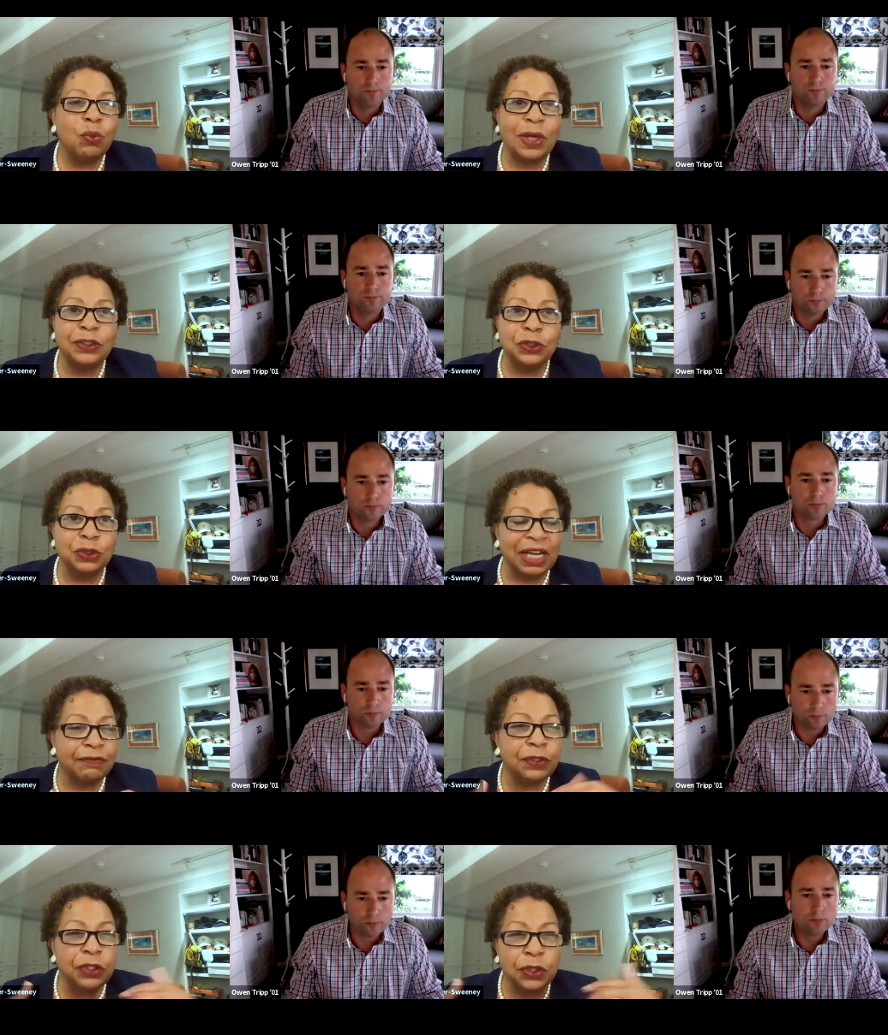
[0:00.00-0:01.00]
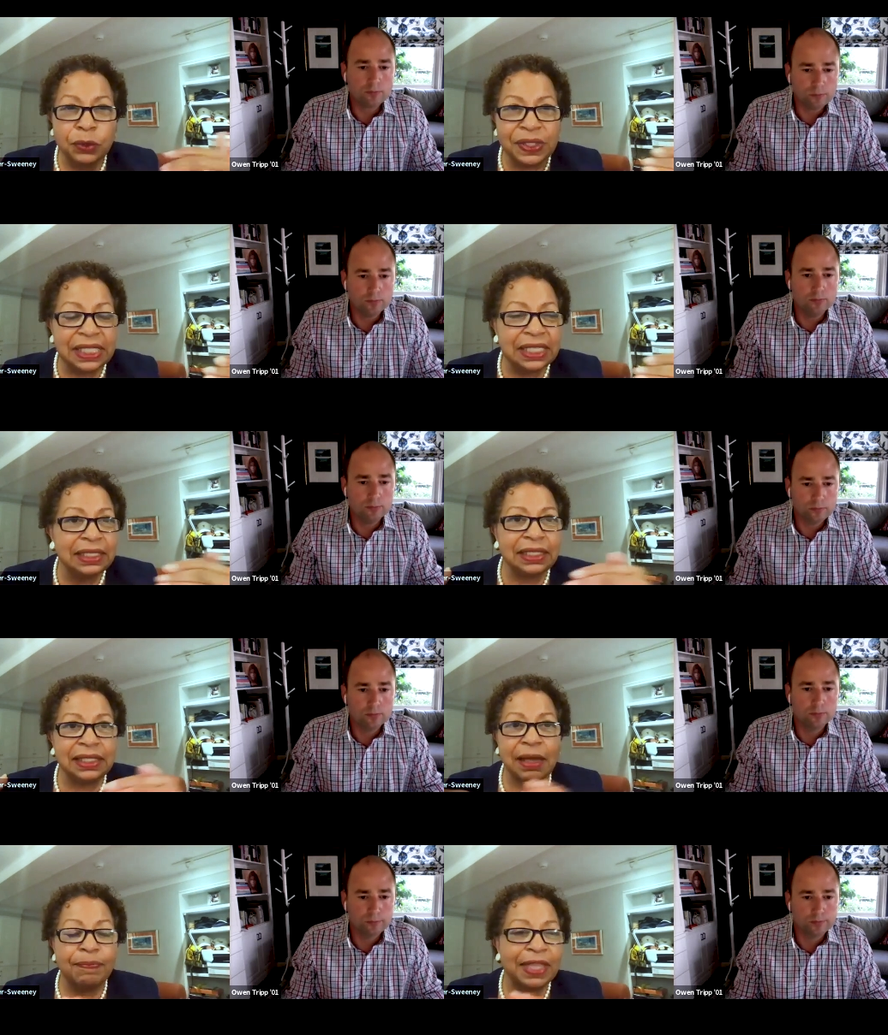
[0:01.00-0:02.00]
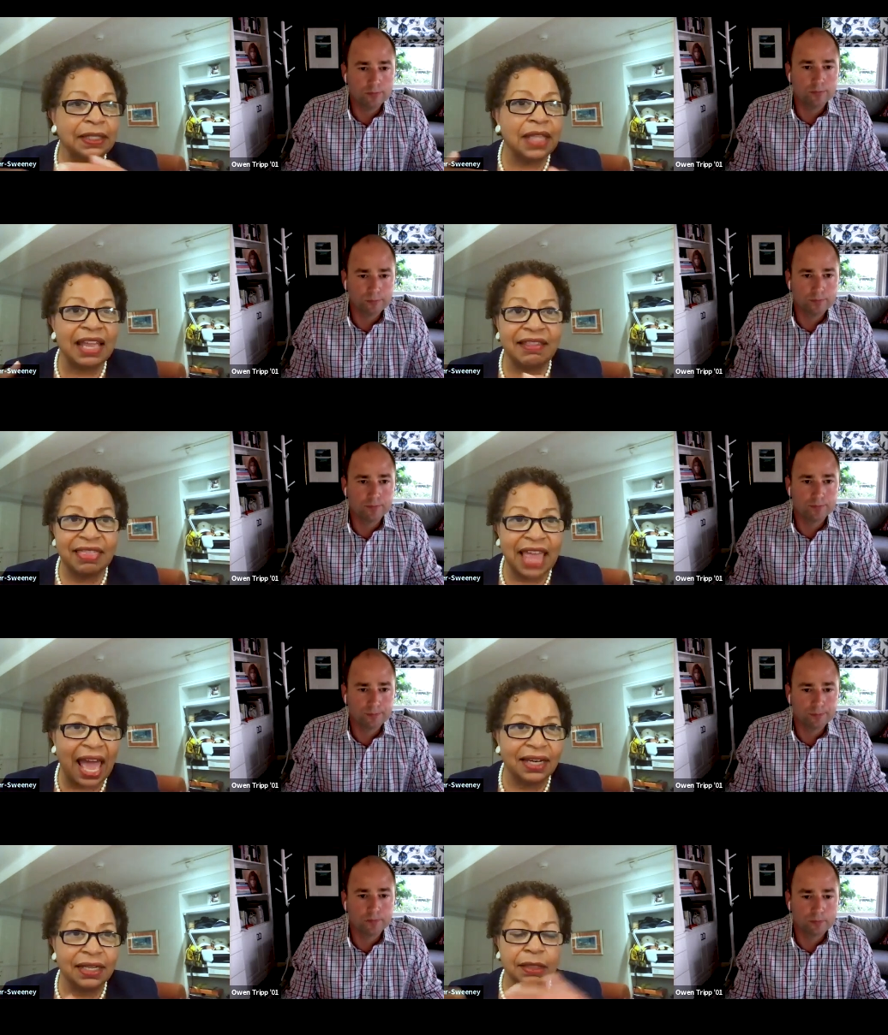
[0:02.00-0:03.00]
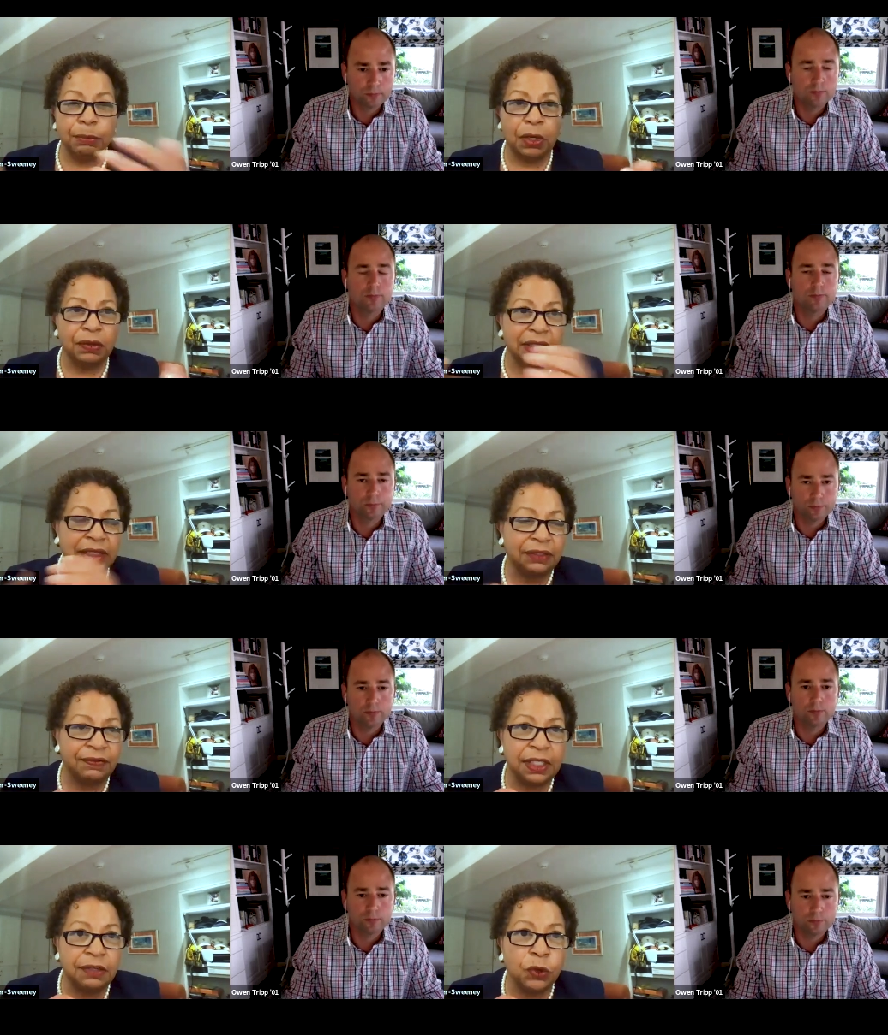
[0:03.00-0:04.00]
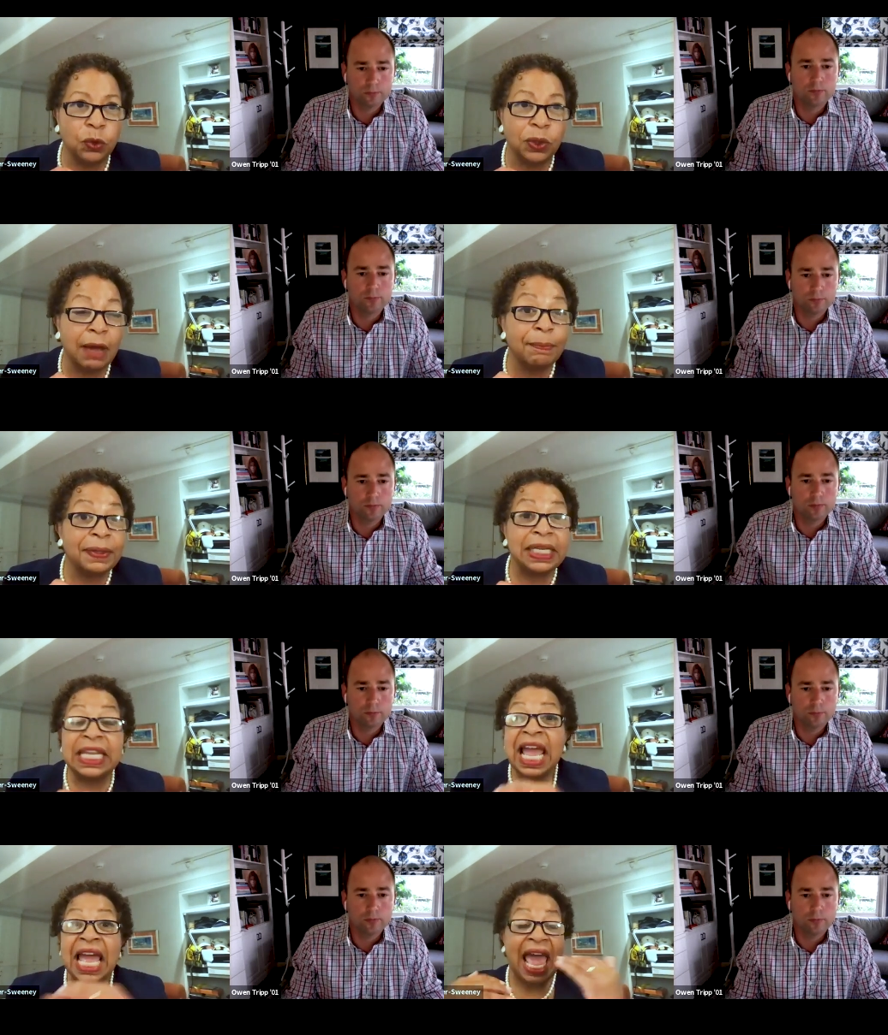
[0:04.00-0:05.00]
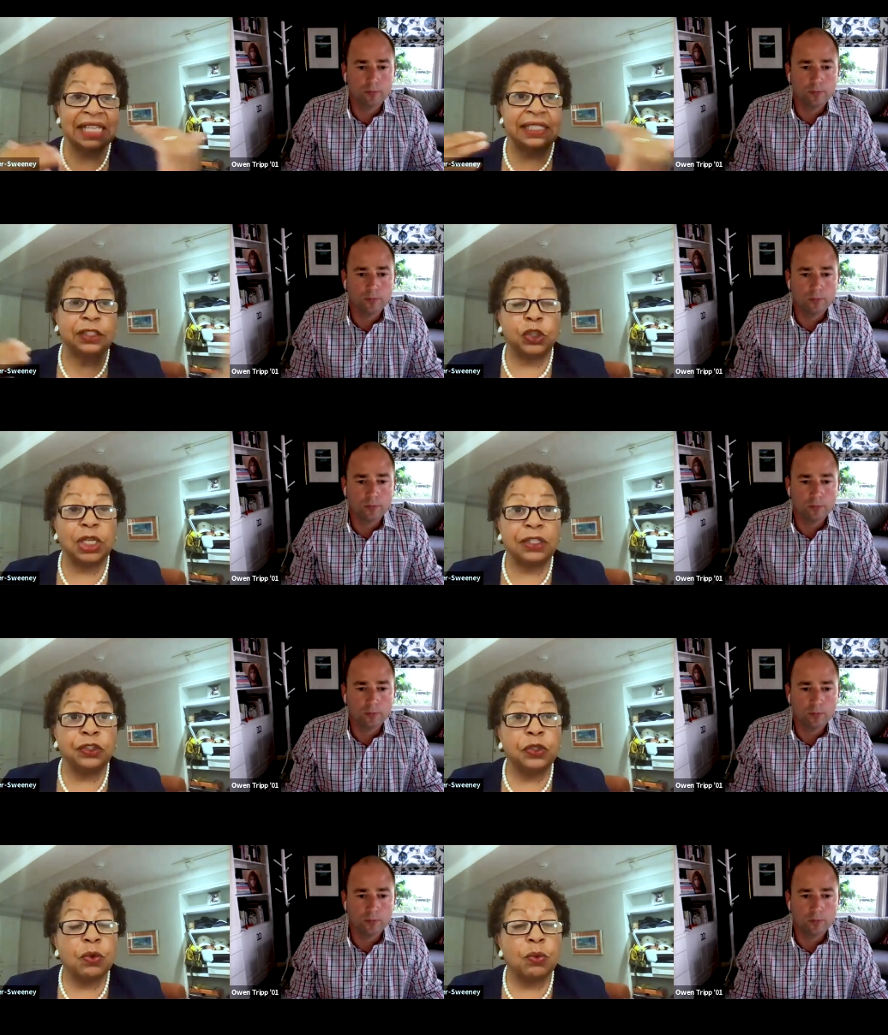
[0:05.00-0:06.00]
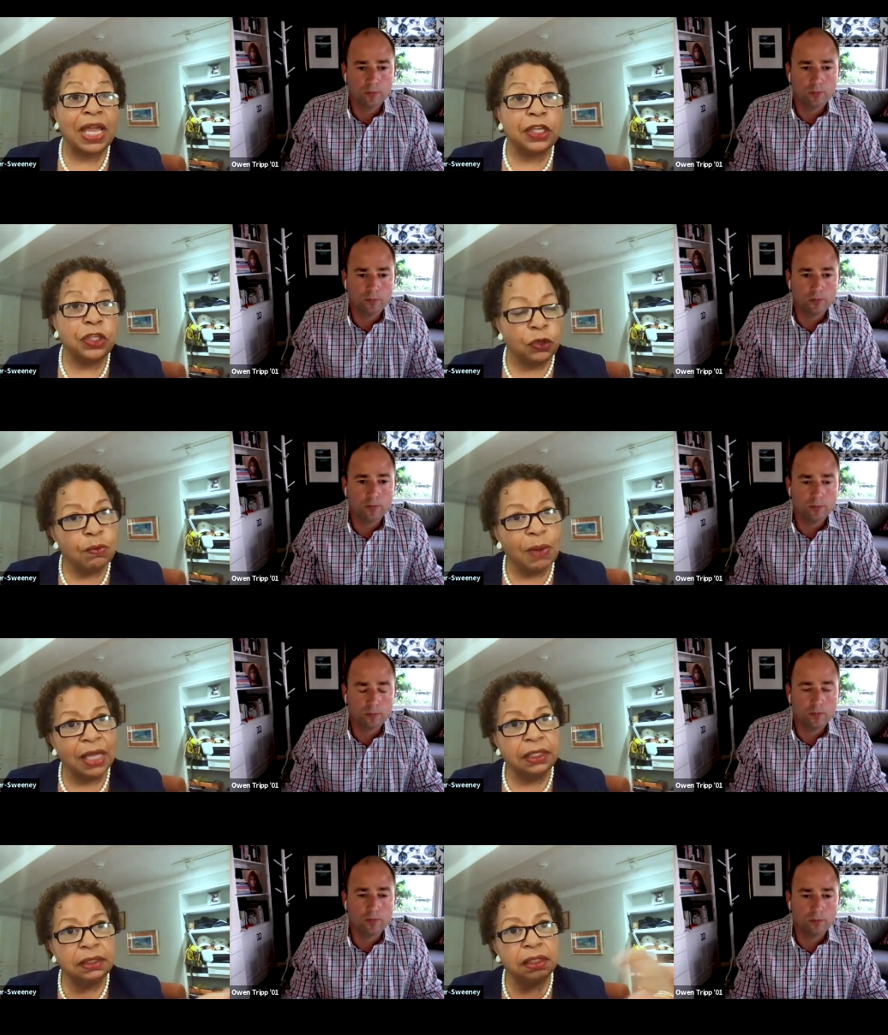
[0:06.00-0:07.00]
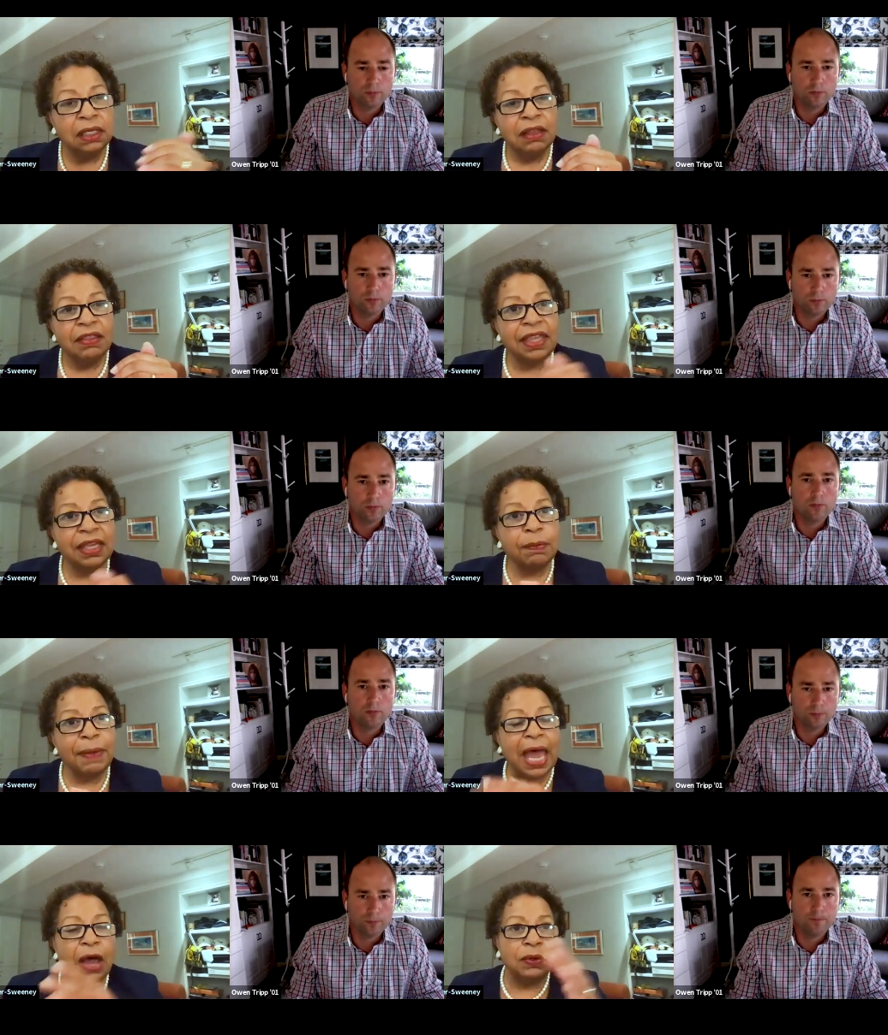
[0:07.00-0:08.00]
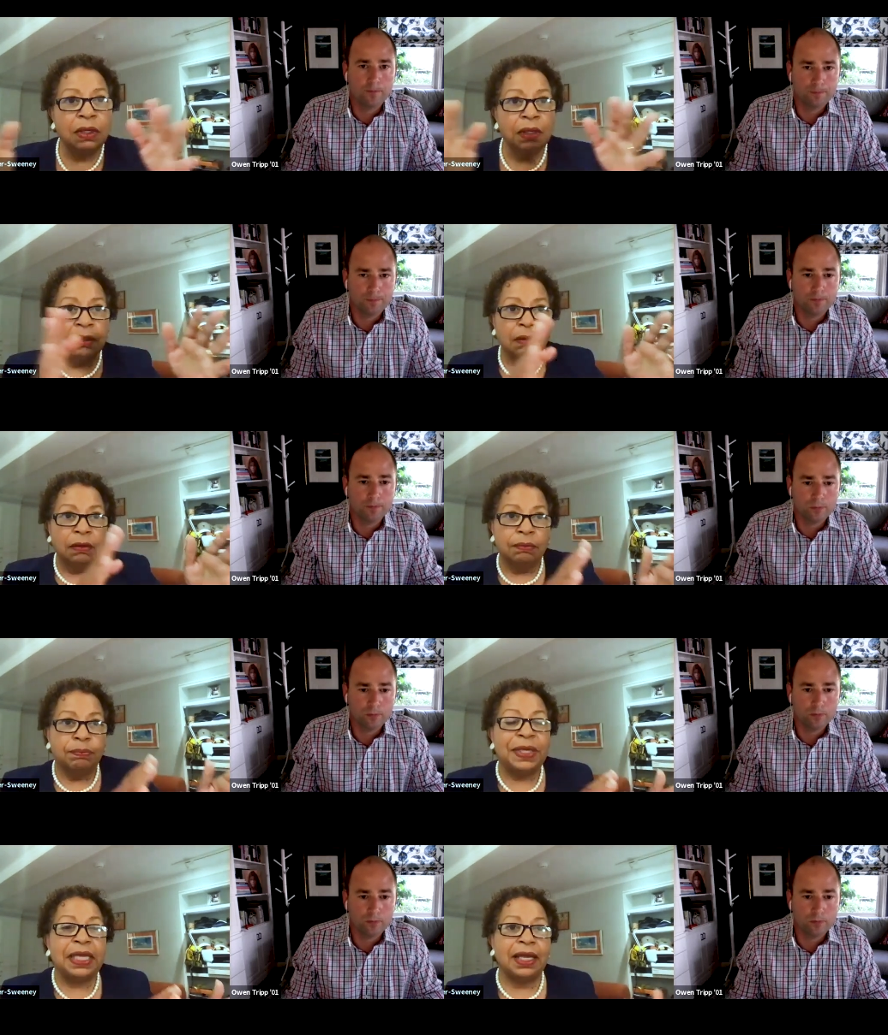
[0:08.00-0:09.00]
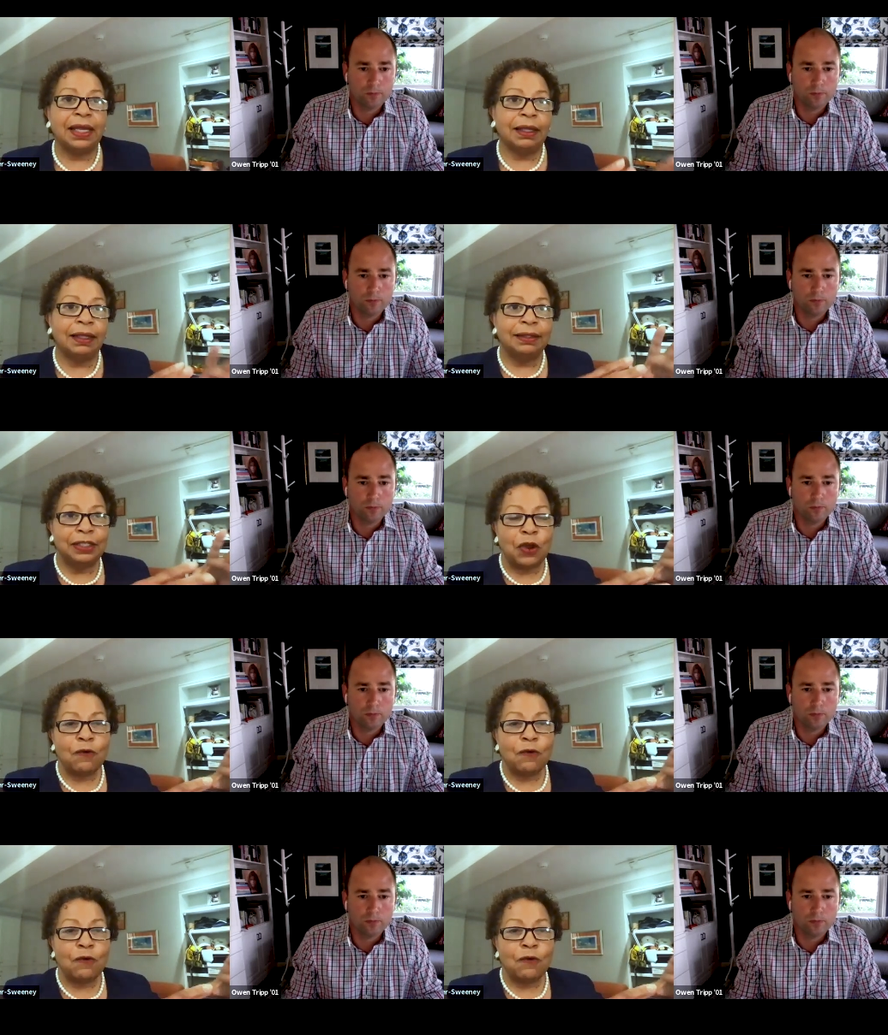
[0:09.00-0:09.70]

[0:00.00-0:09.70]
Speaker 1: wonder, have you seen something like that in the productivity of your company? Has it changed the way you might think about being, you know,